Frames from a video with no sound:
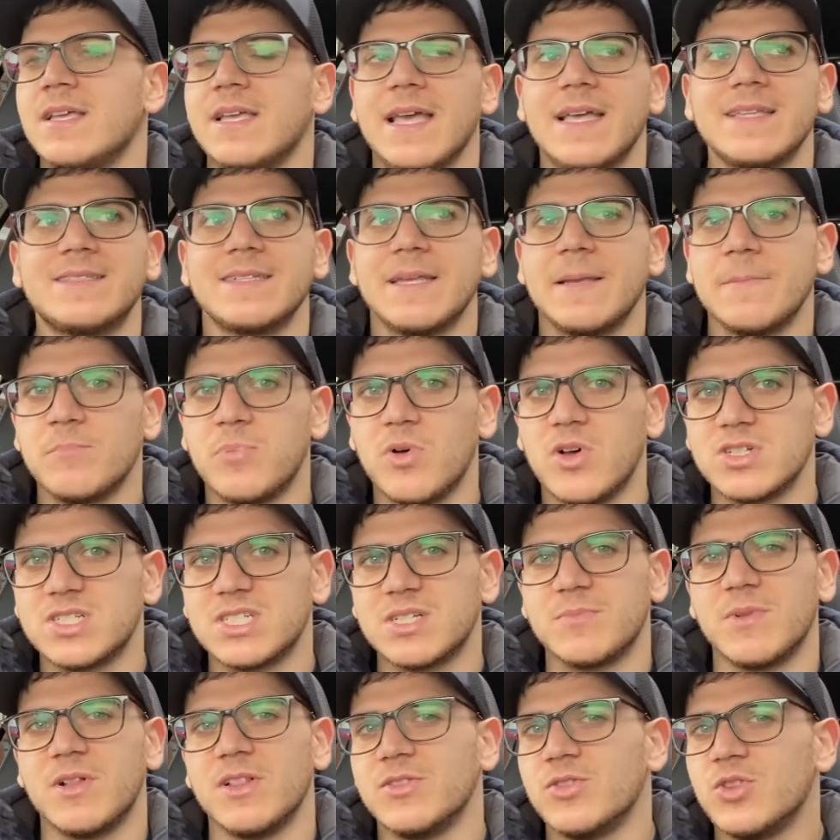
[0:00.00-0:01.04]
It's
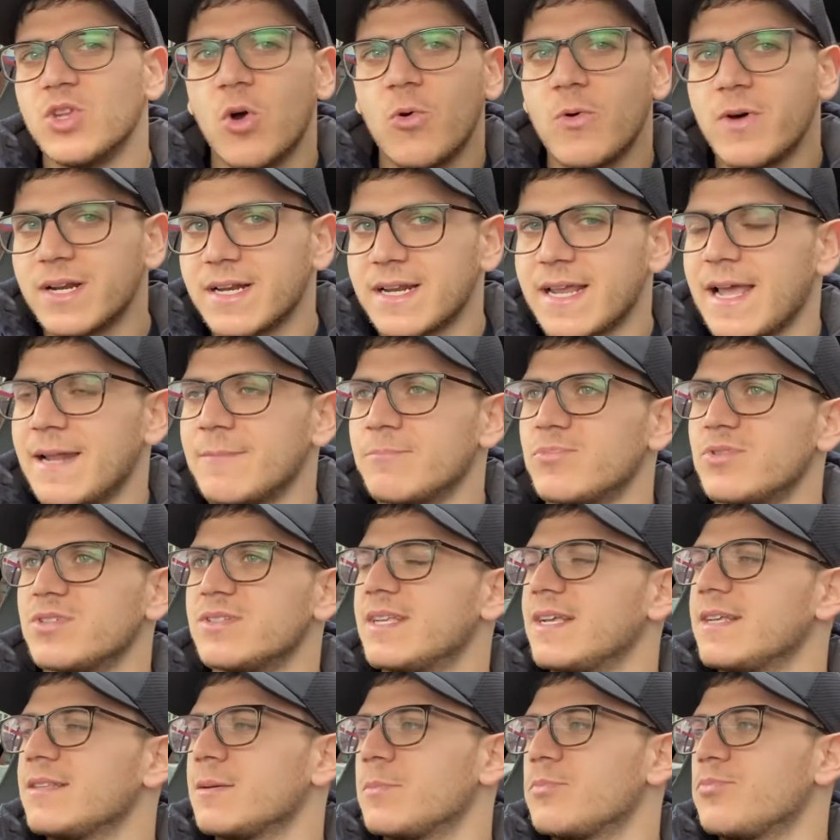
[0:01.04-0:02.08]
impossible. No one can
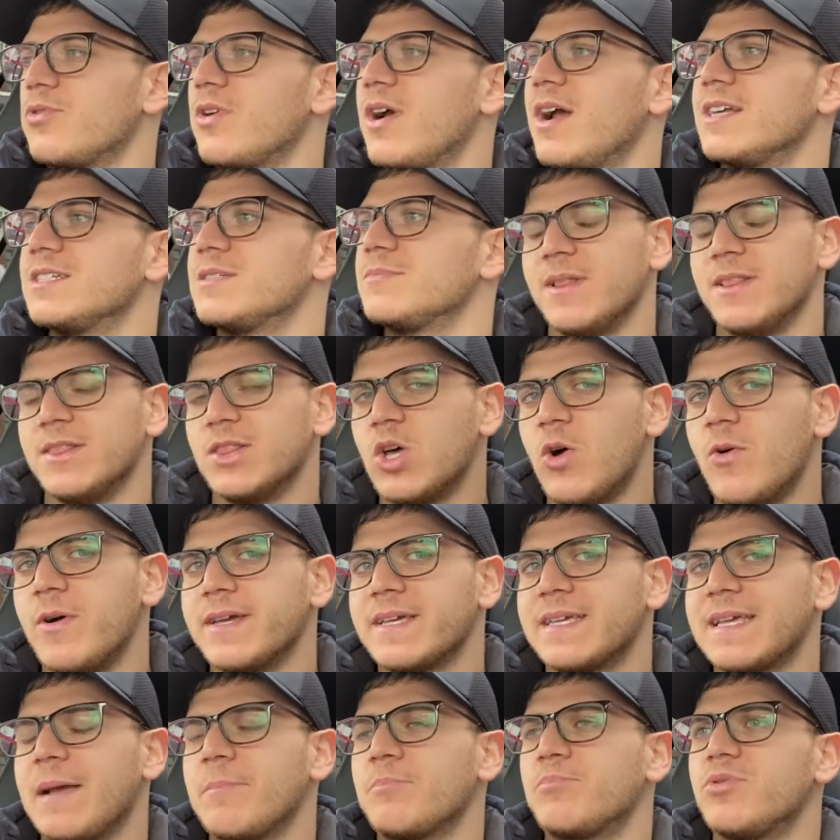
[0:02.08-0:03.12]
predict the price, but no
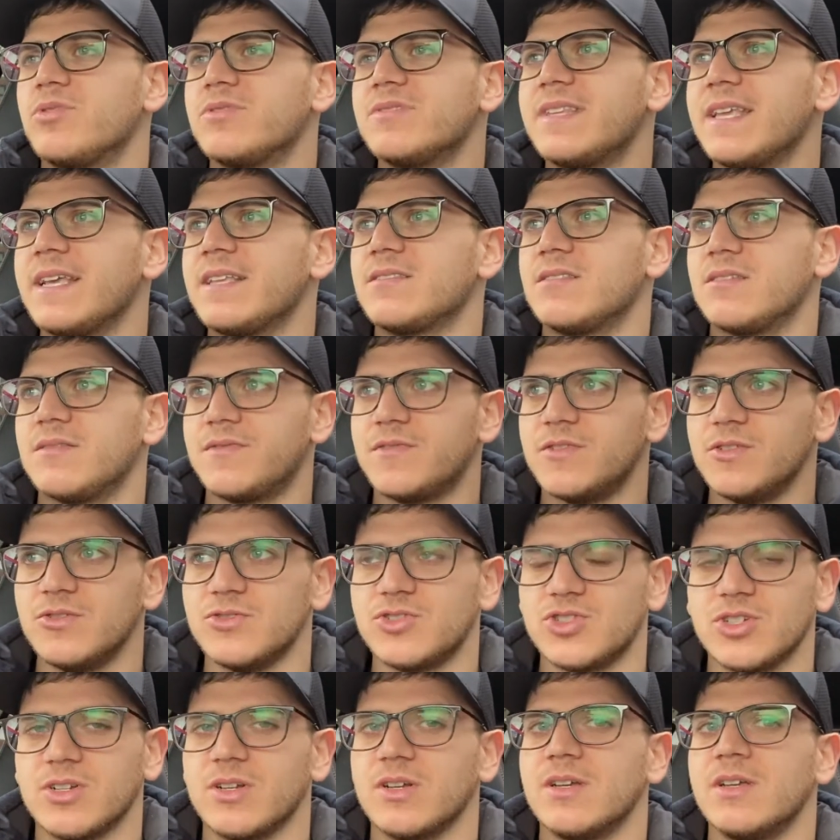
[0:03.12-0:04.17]
one can predict the
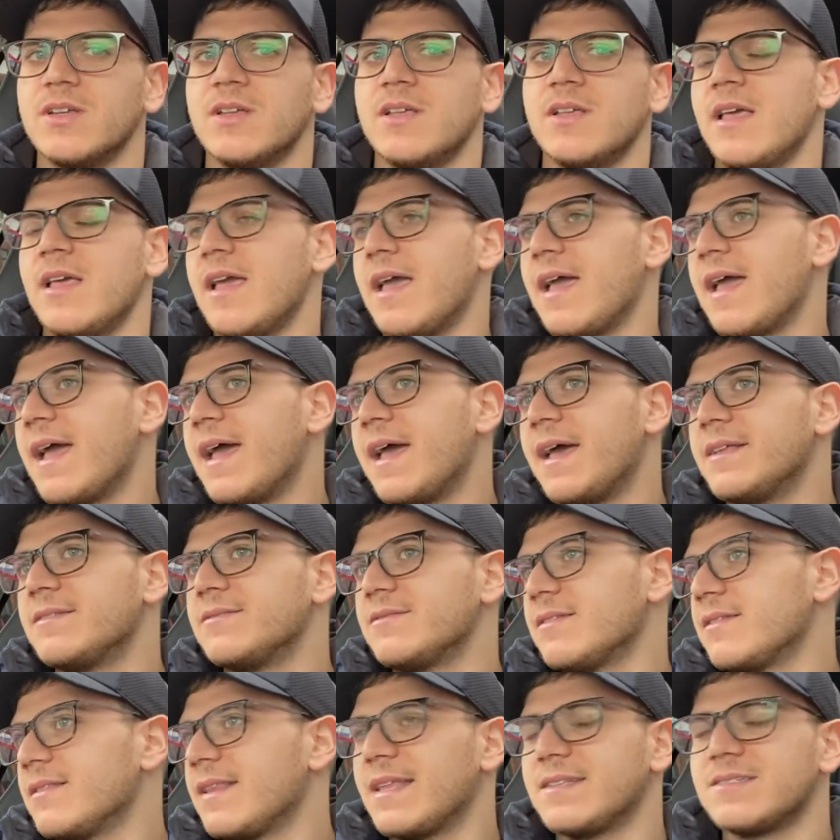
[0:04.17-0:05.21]
future,
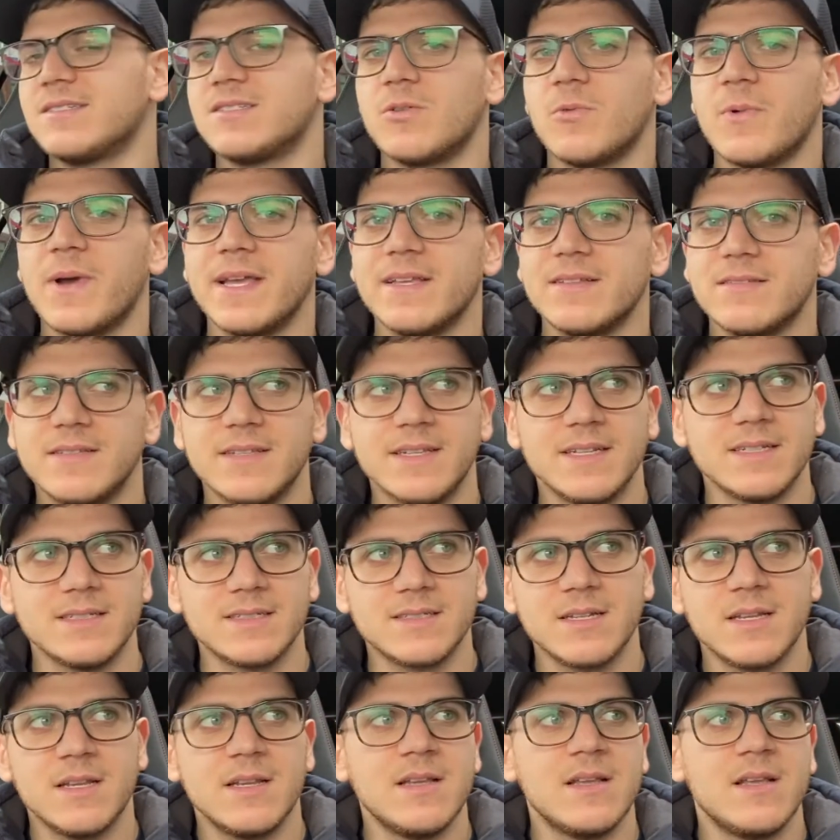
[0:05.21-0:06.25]
and that's the way it
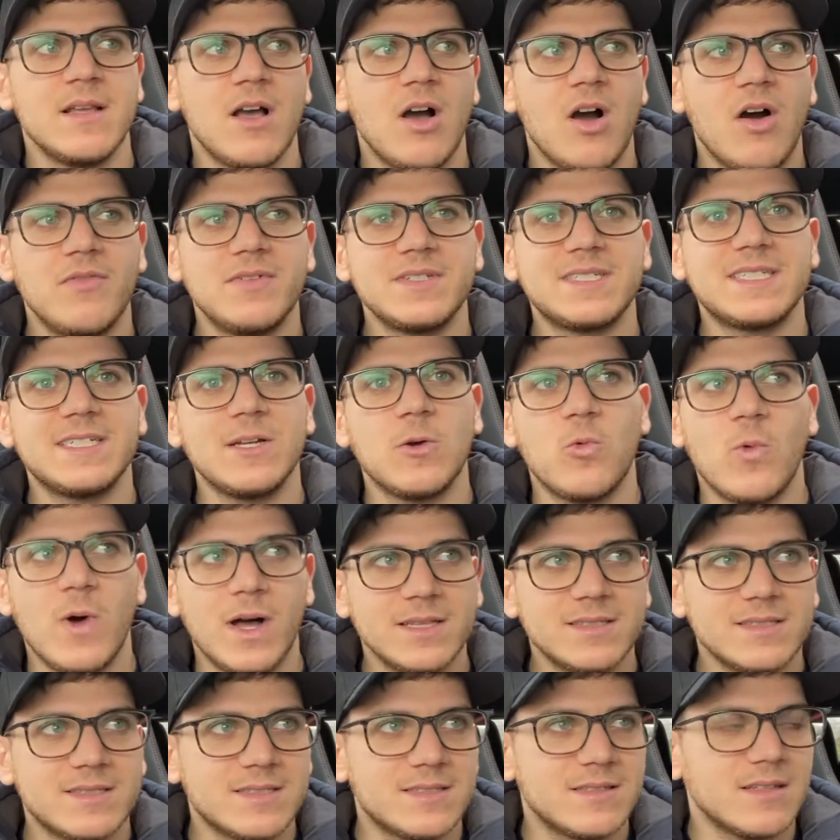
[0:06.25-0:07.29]
is. Obviously,
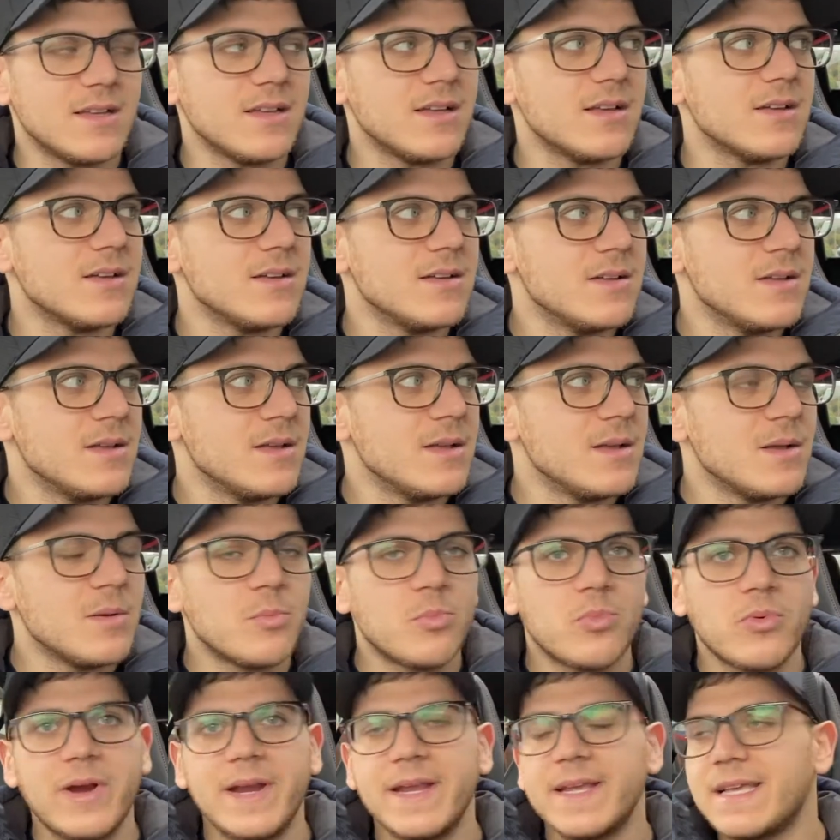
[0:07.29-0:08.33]
once the
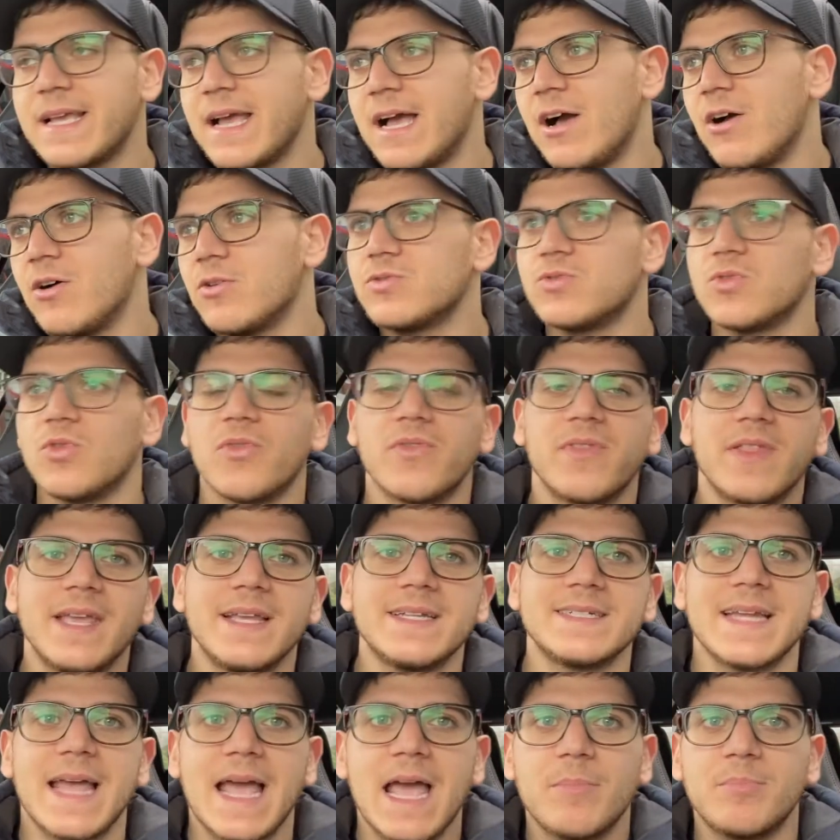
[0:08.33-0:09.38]
breakout or
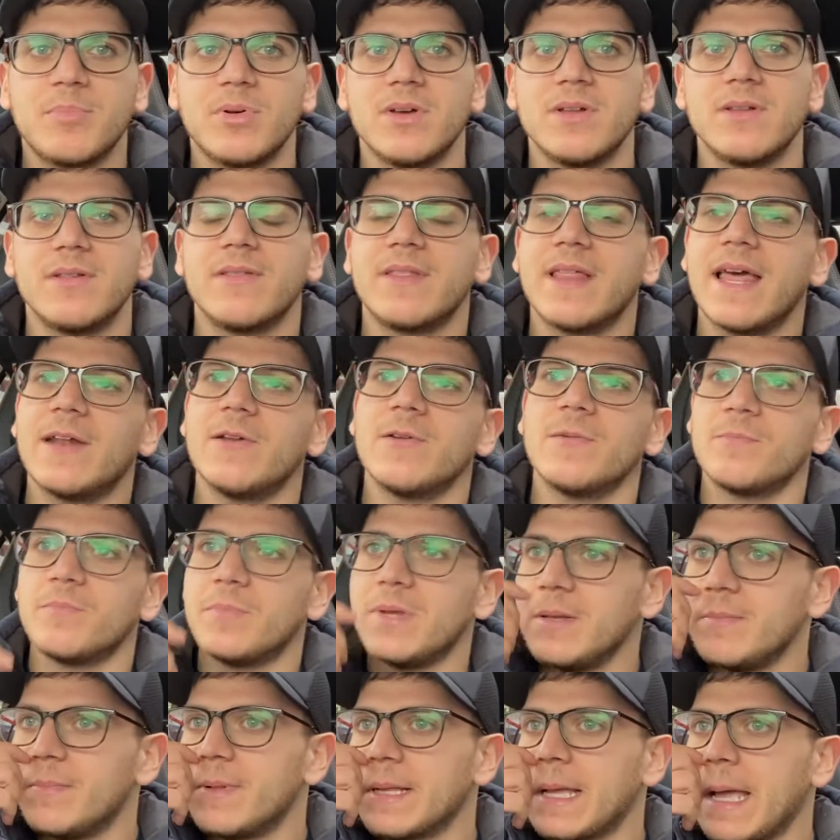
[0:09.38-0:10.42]
things happen, then
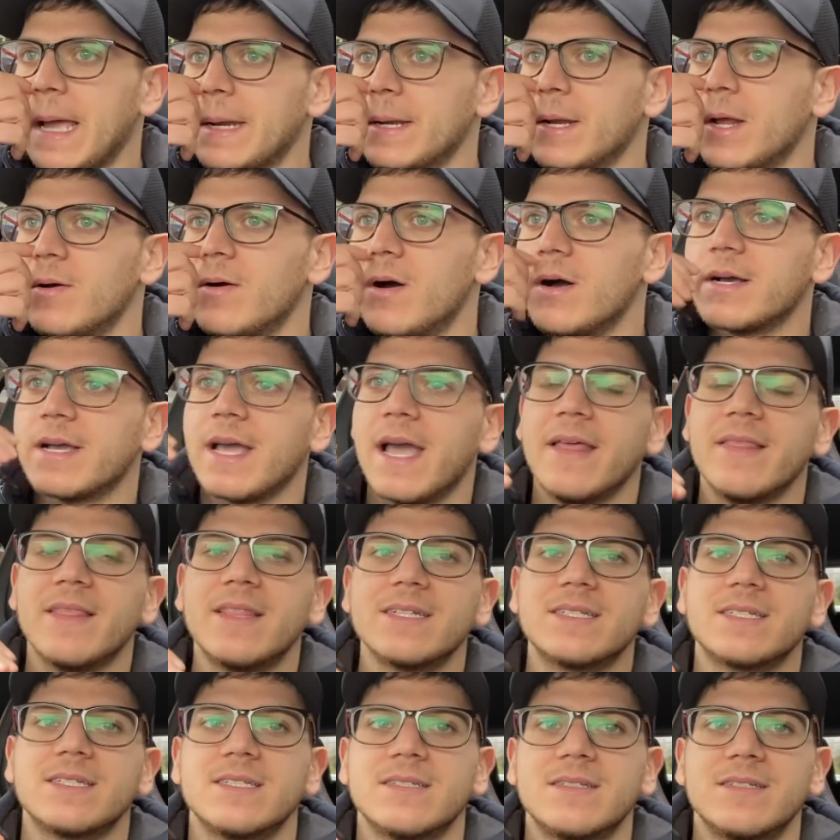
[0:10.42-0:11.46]
people can know, okay,
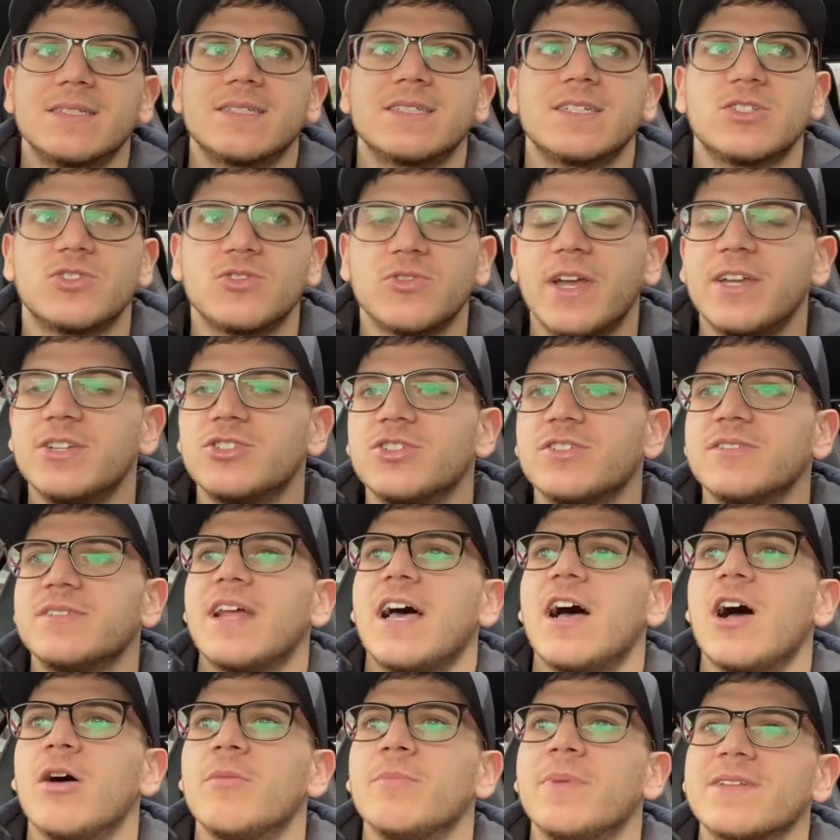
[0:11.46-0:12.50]
this is the situation
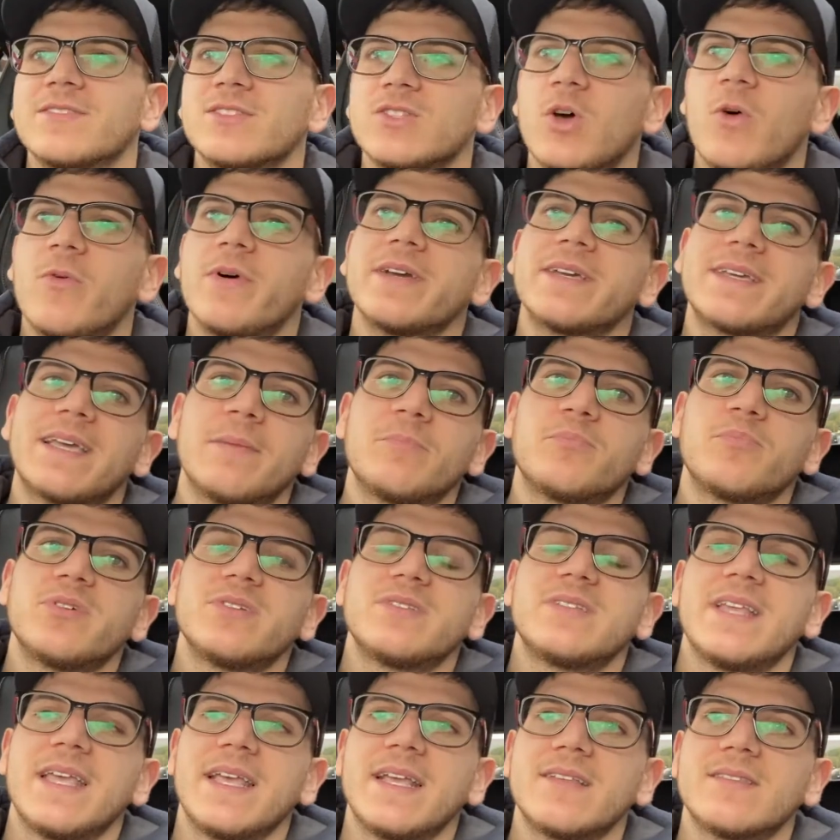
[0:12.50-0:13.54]
now, but no one can
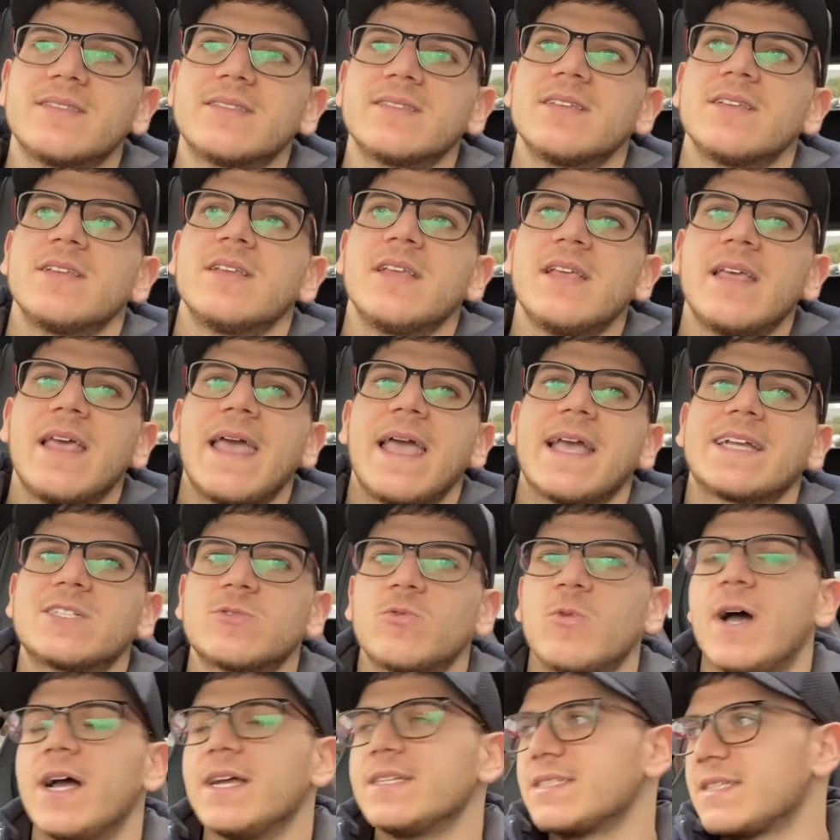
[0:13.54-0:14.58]
predict
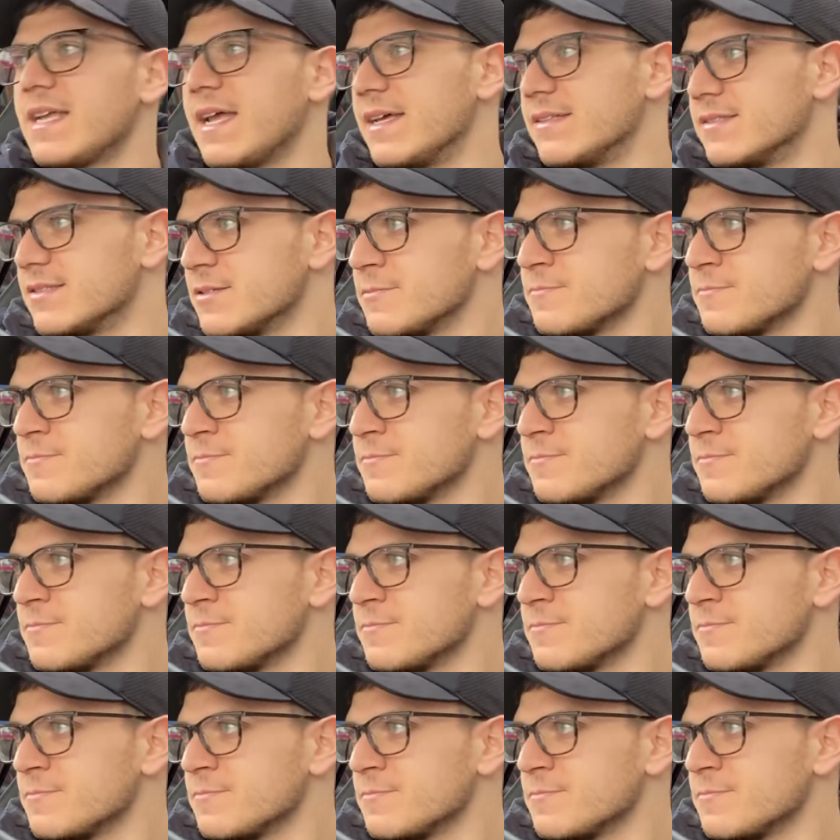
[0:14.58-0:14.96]
XYZ.